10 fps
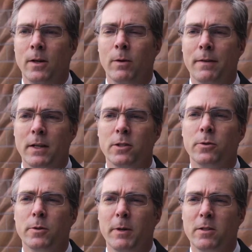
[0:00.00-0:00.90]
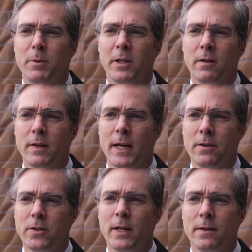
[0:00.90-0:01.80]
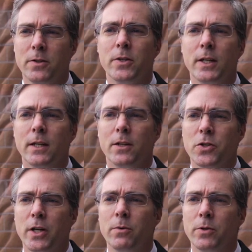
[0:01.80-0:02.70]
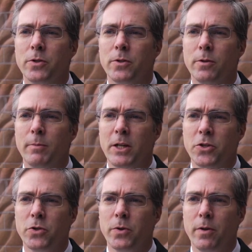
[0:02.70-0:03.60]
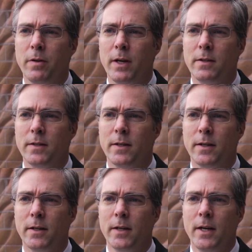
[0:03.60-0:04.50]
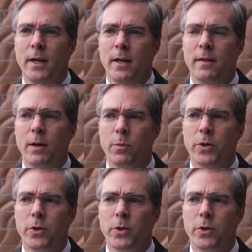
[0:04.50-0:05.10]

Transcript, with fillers: Well, I think it's the responsibility of the council and the city in general to make sure that. Uh, that we're